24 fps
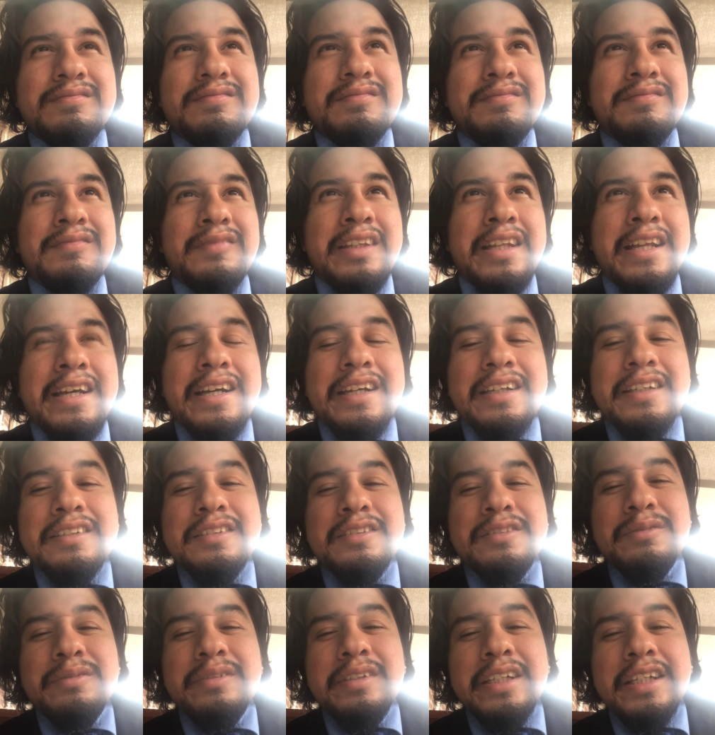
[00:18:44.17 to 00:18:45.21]
not
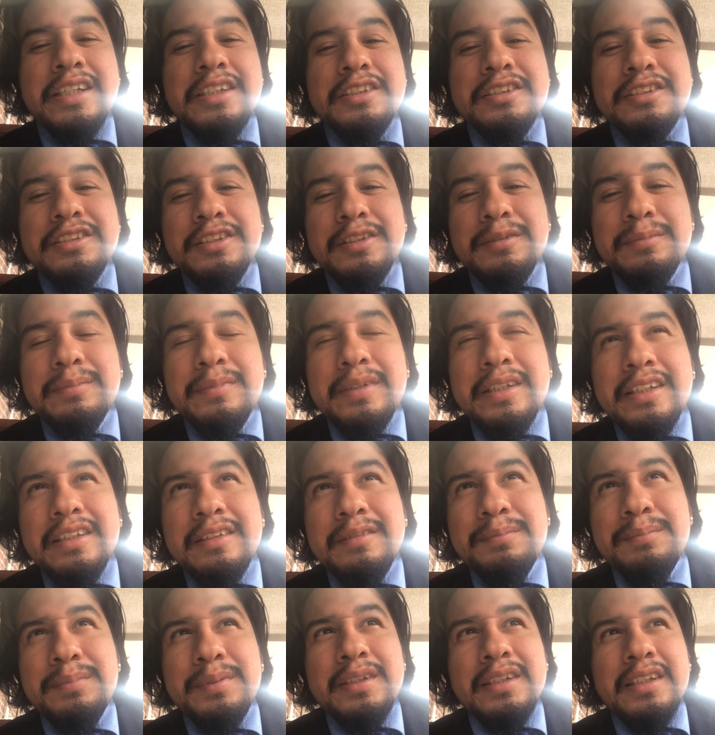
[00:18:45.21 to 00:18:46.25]
in a relationship
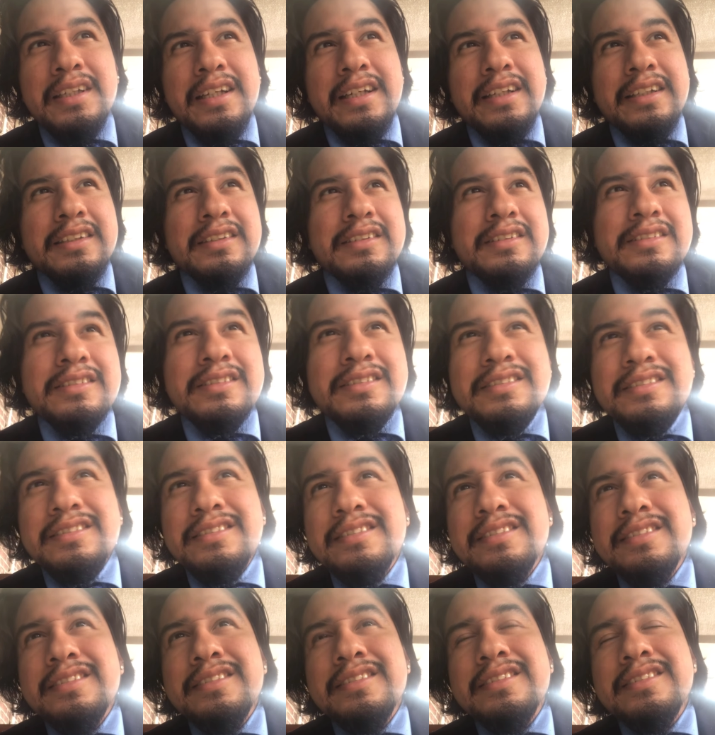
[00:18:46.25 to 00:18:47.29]
and be like,
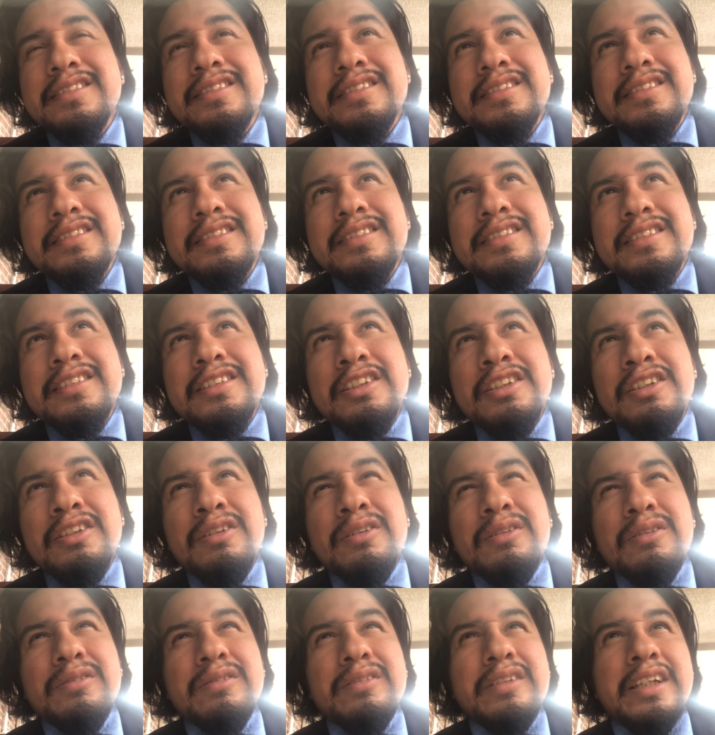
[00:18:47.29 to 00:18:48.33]
you
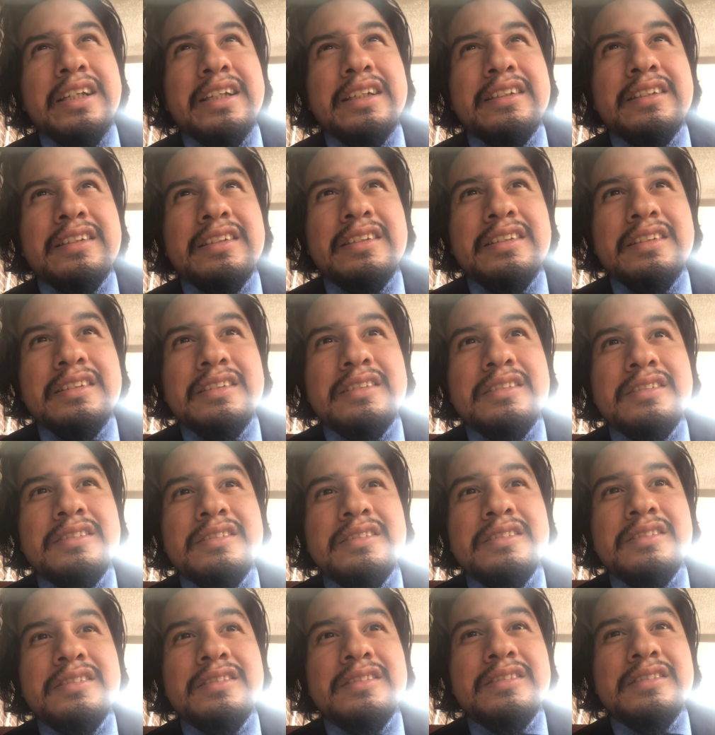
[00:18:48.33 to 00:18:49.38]
know, like
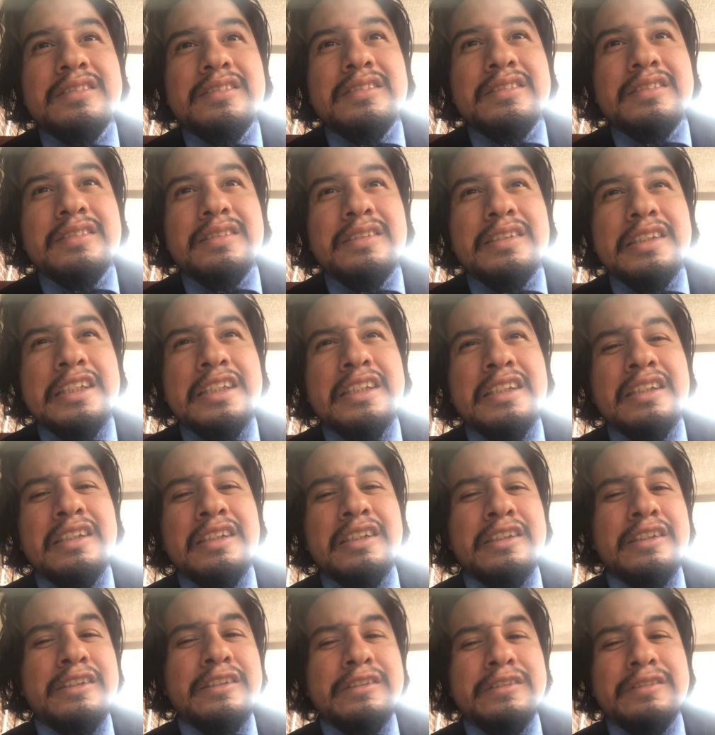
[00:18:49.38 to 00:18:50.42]
uh, in
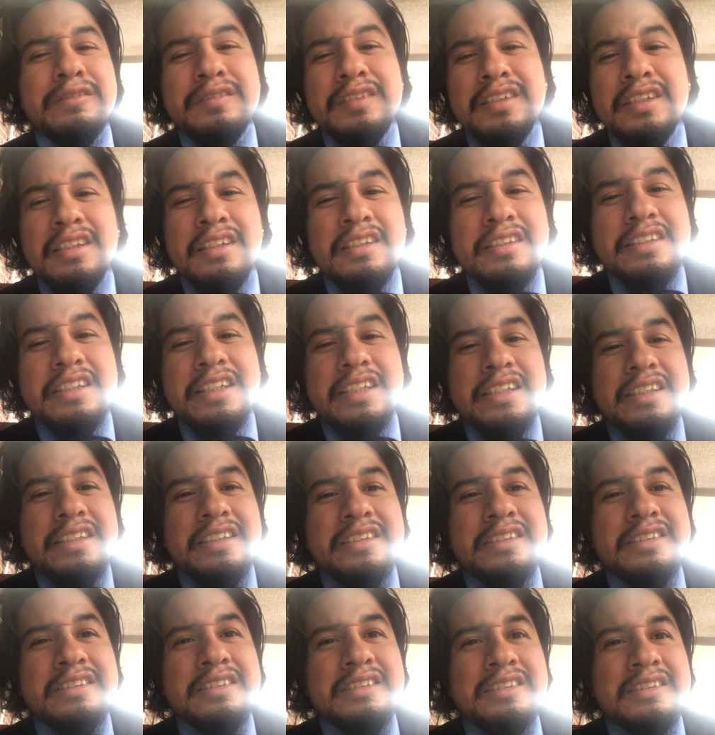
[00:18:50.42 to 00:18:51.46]
love and all that,
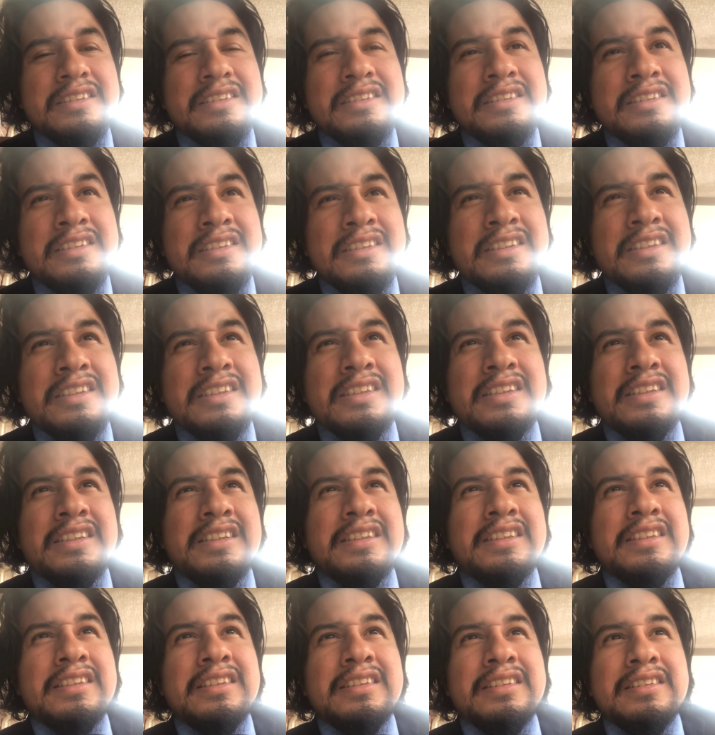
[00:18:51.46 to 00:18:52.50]
and
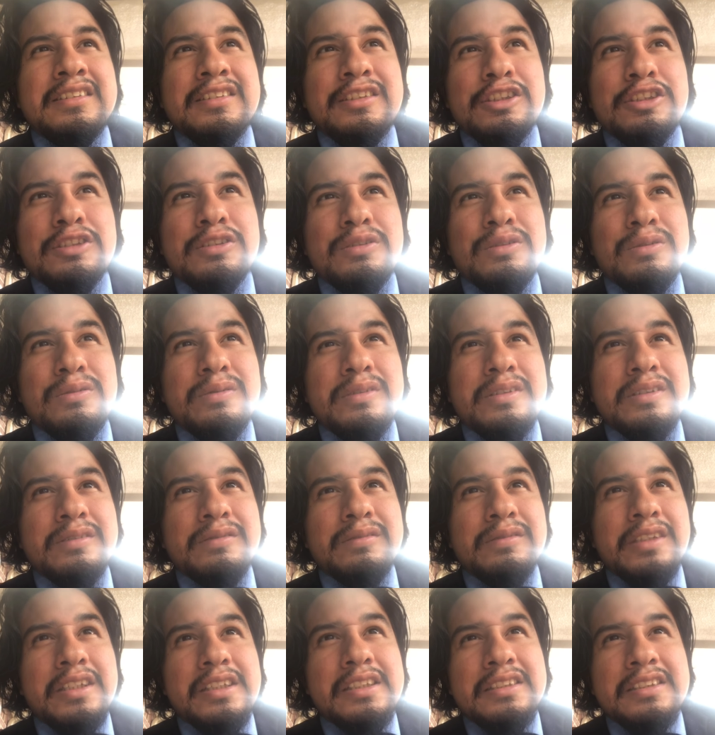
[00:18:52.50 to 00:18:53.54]
just
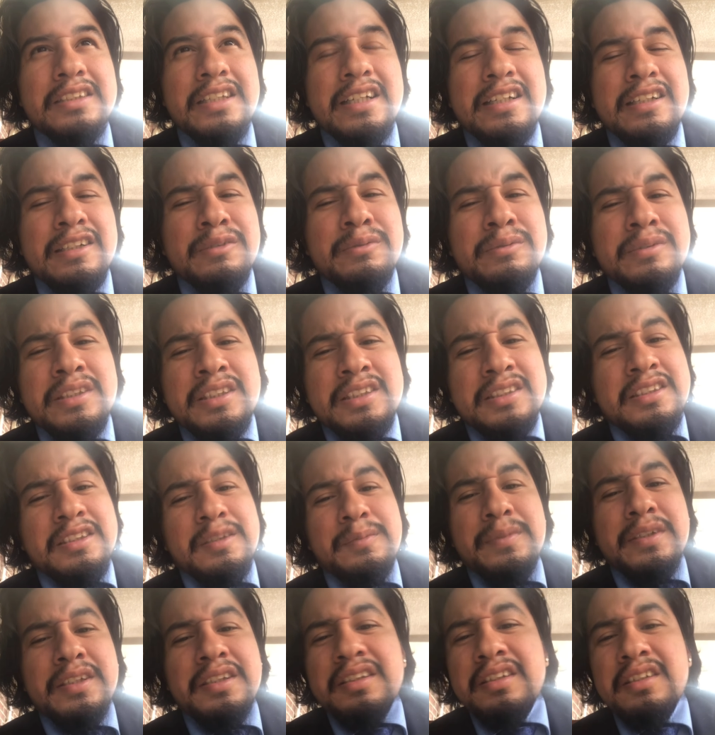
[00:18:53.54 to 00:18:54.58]
doing exactly what needs to
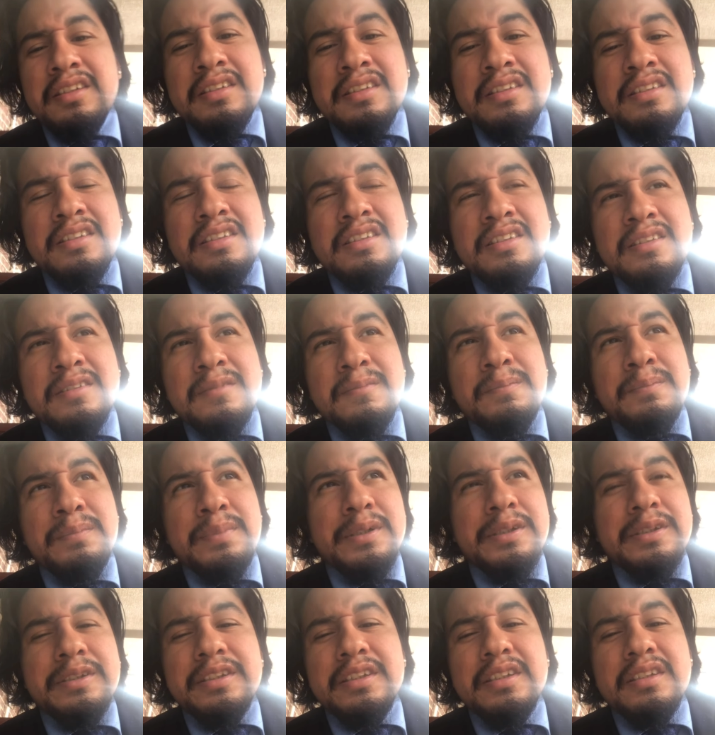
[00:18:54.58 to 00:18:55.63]
be done.
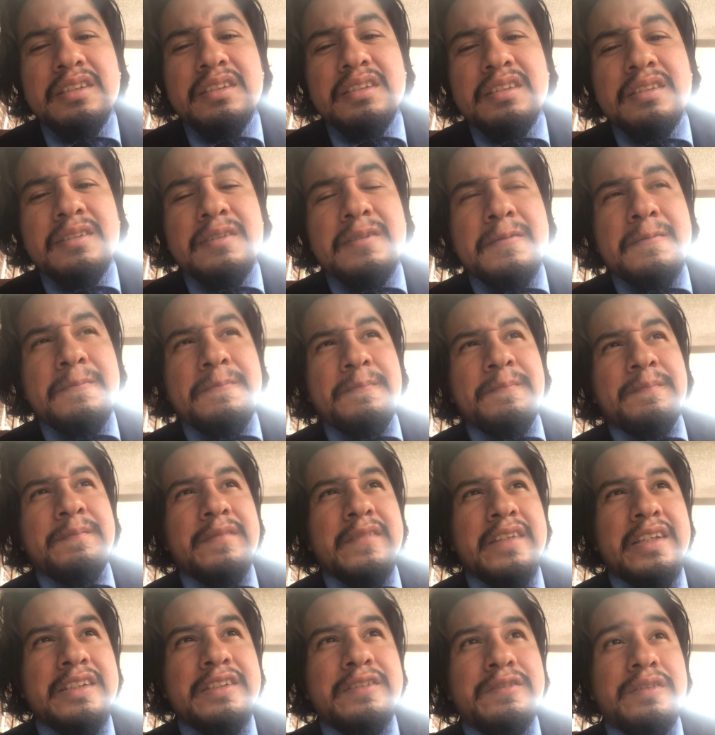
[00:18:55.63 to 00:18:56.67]
Period.
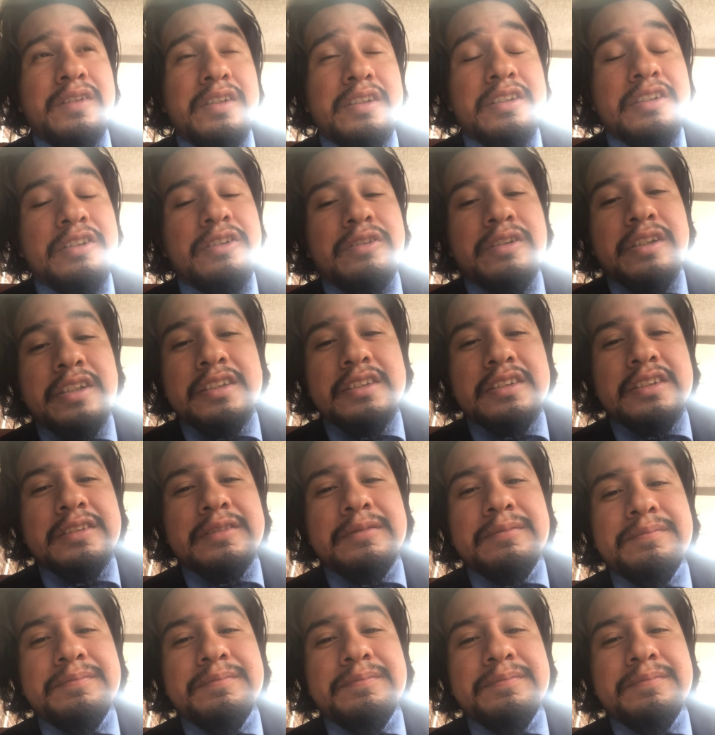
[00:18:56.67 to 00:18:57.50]
It's fucking crazy.